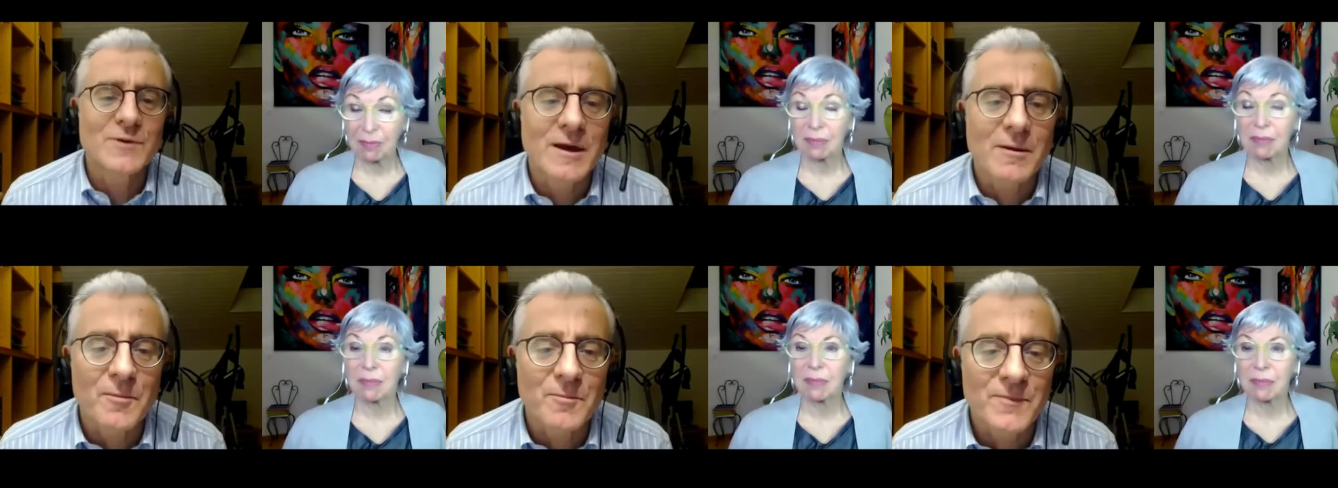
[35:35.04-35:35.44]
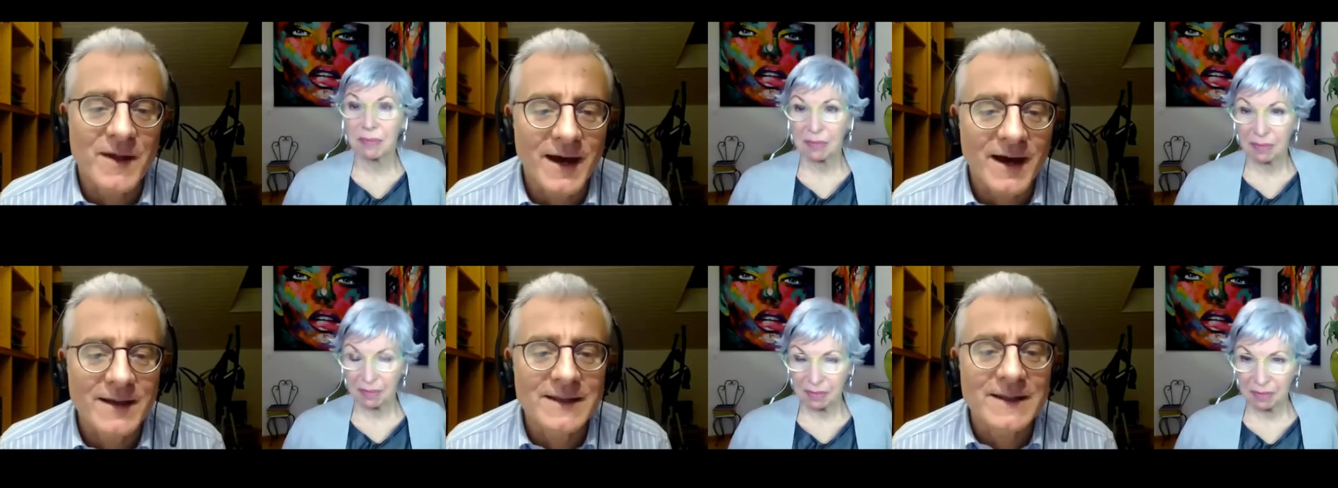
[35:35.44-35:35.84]
Speaker 1: the
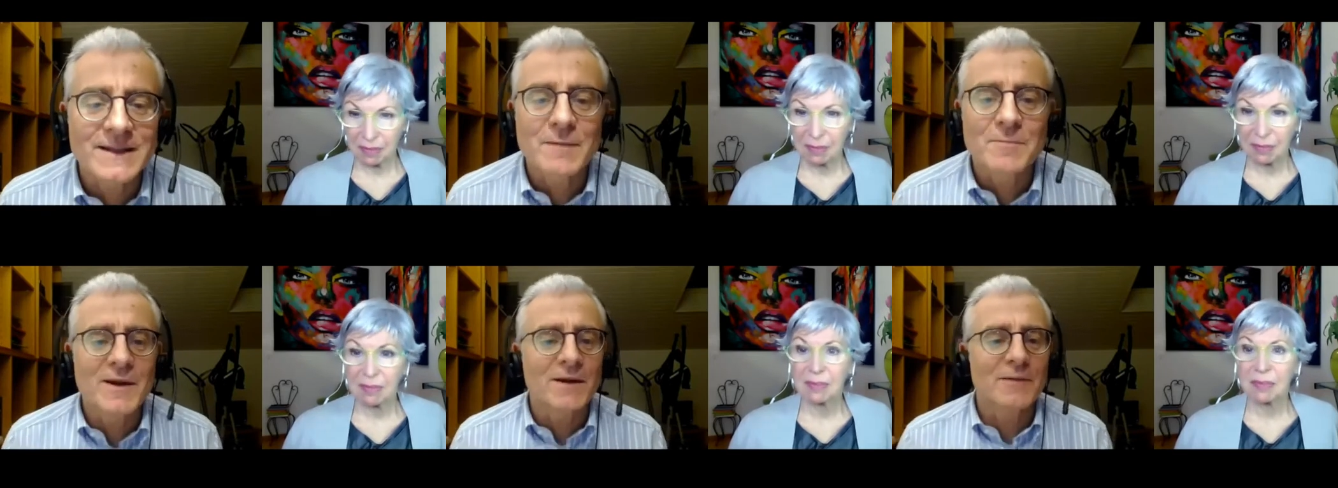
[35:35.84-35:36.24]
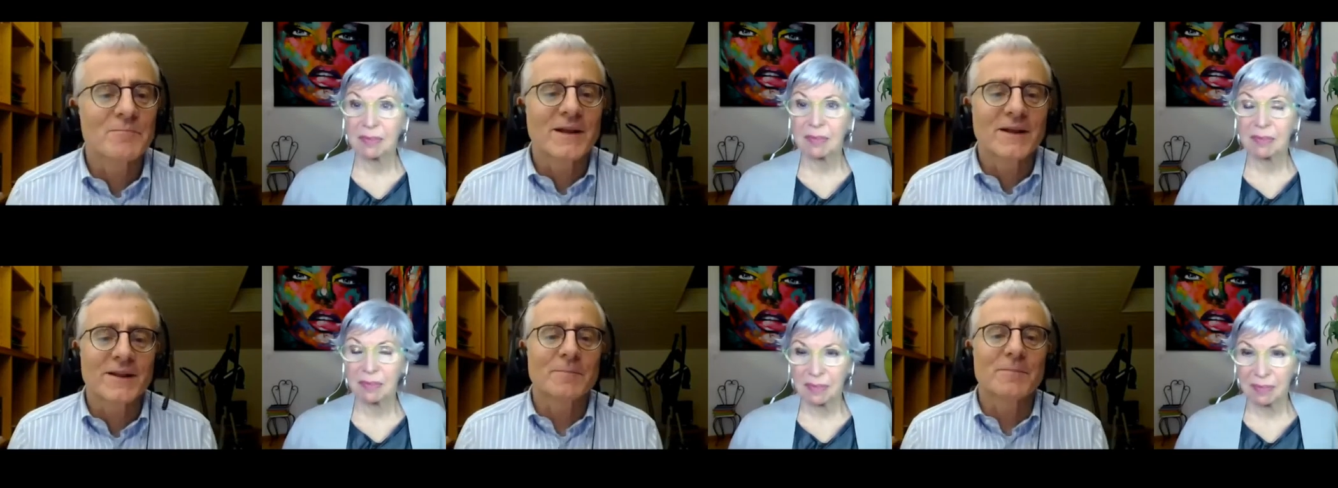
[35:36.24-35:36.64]
alumni, and they're going to
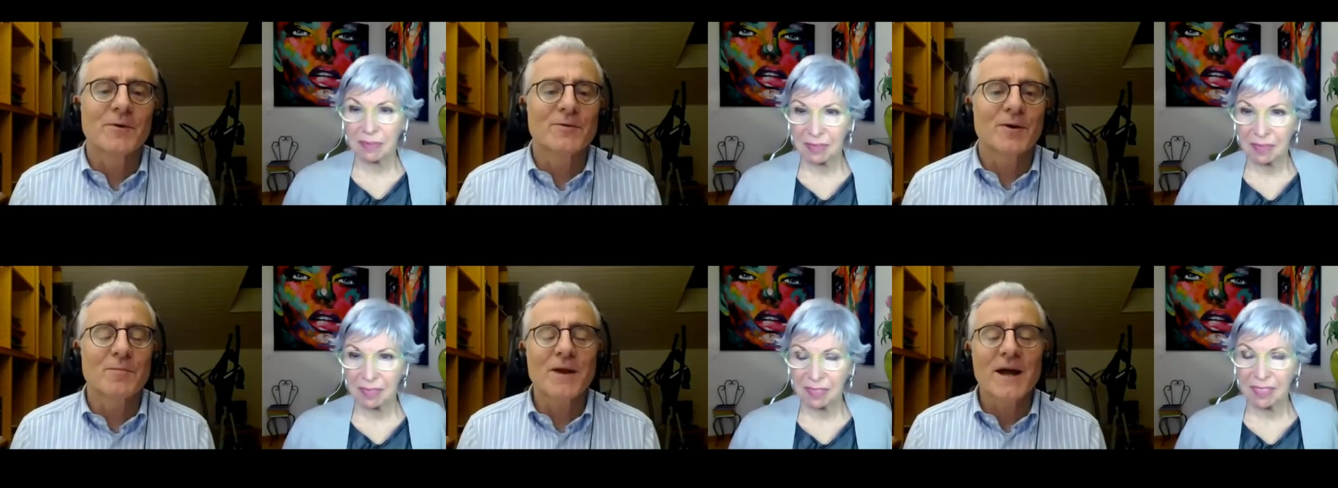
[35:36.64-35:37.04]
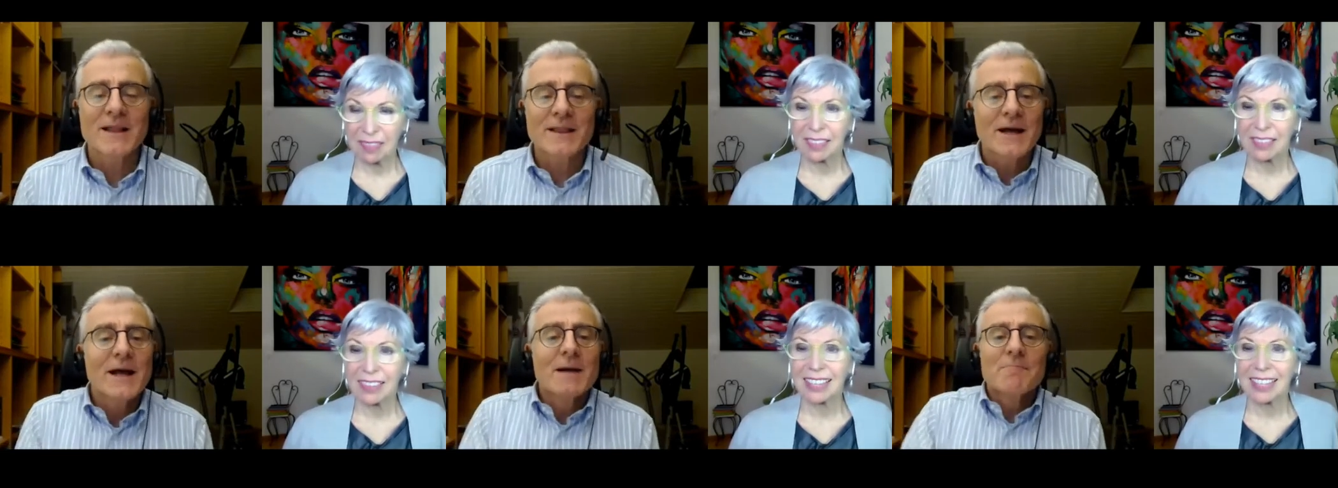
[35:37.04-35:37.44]
build about your
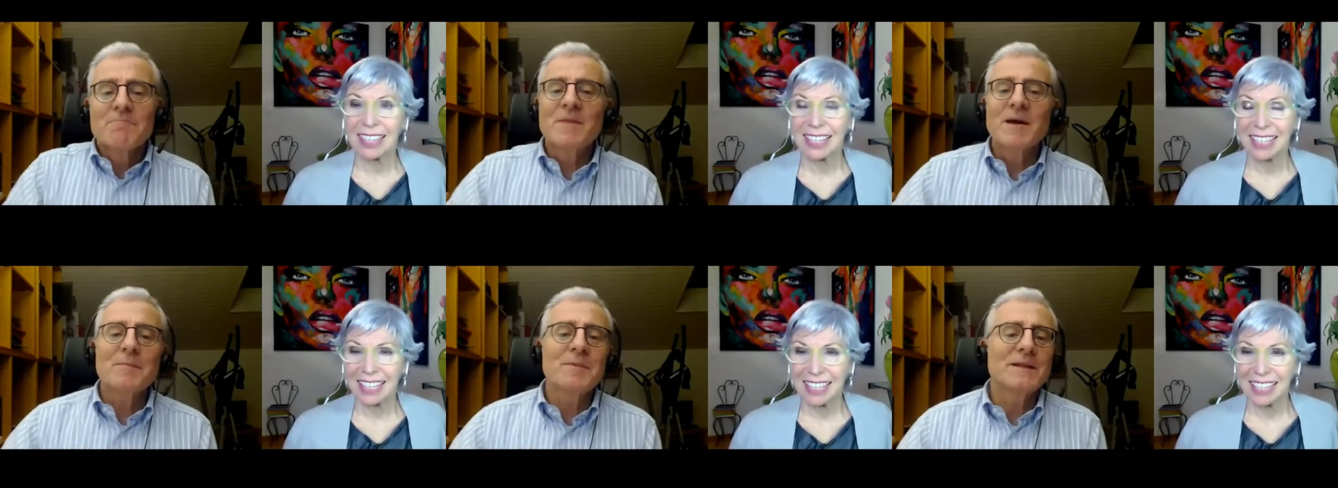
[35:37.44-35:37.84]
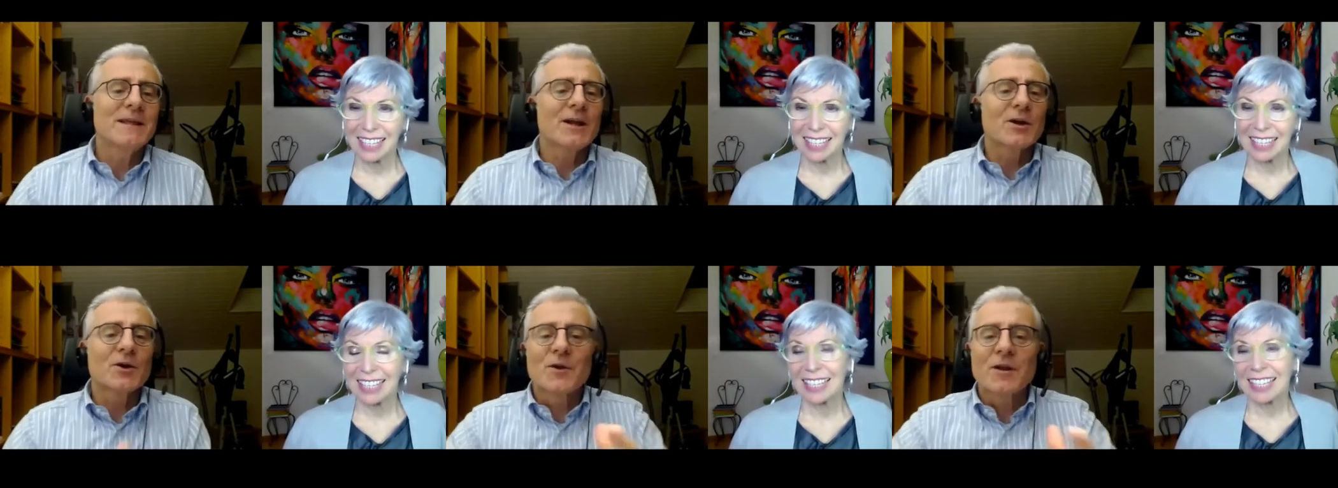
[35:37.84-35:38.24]
brand. Maybe
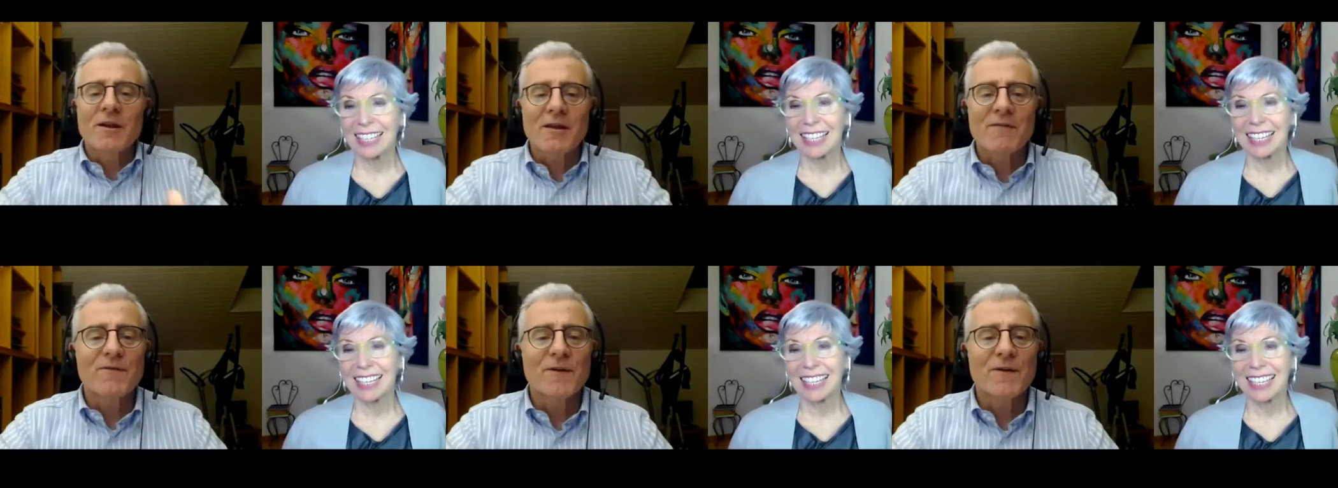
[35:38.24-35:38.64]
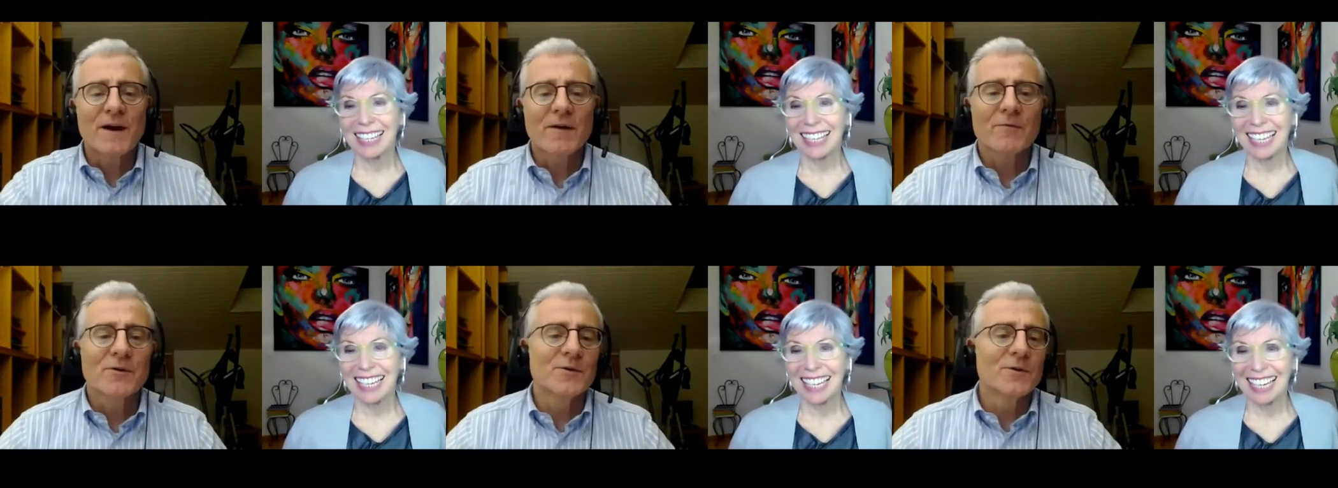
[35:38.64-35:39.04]
they're going to
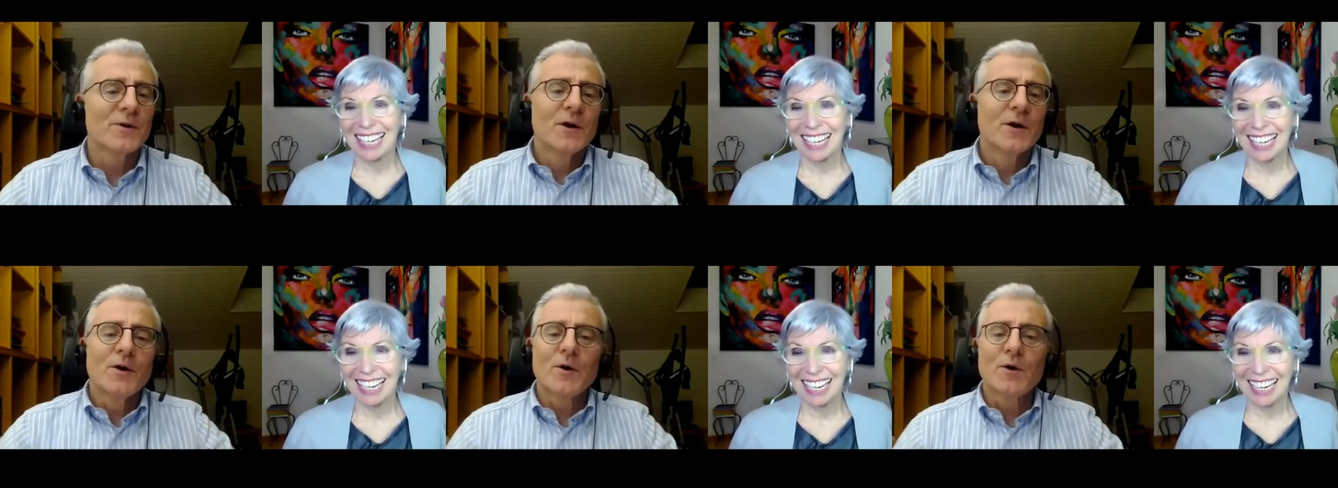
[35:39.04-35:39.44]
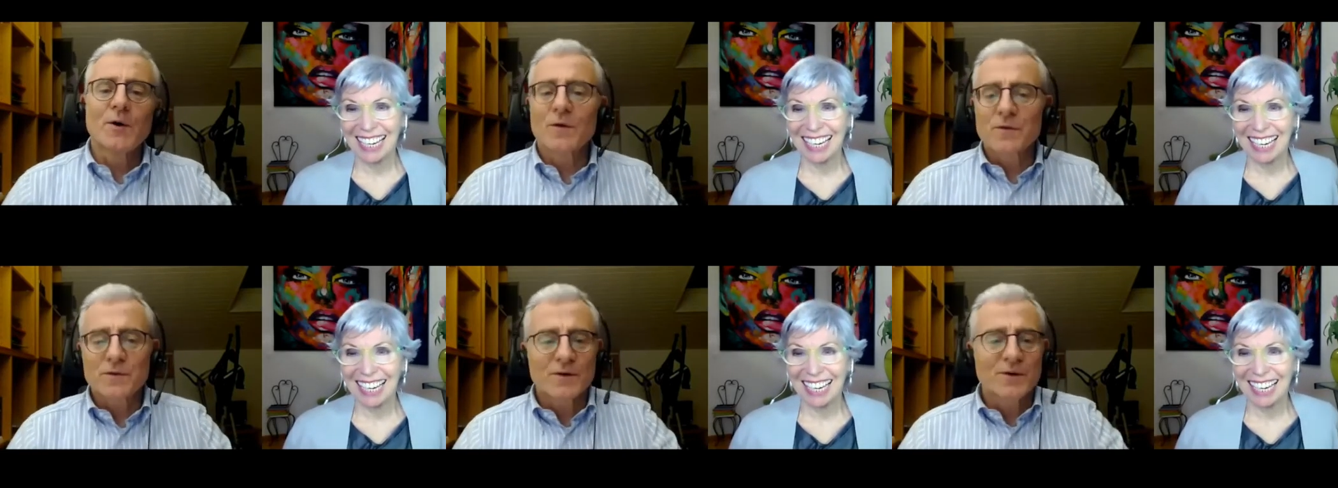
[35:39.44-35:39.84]
refer you
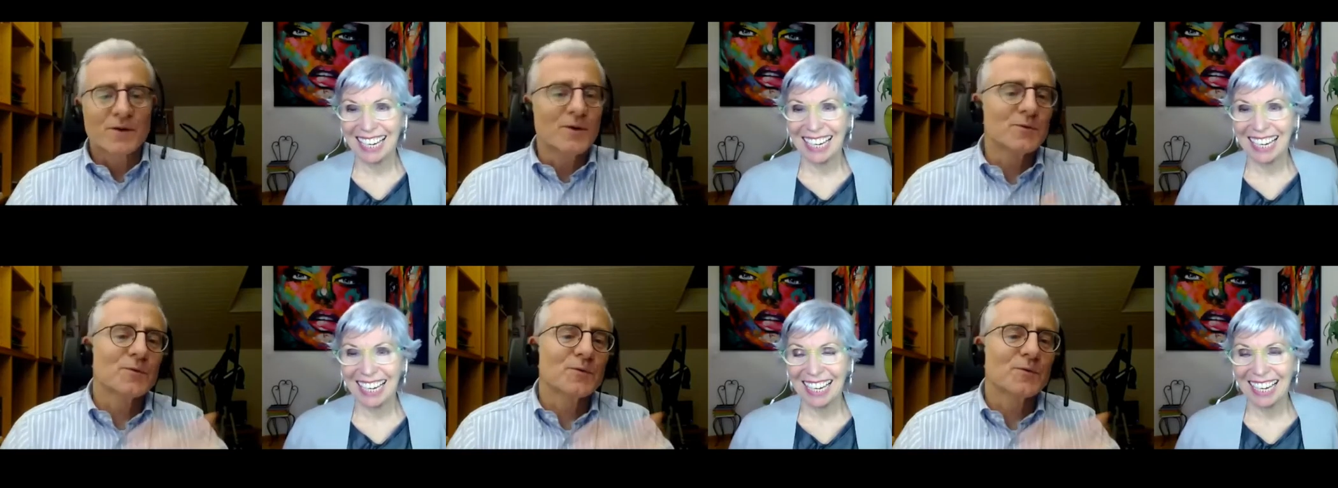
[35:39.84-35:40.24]
also, you know, to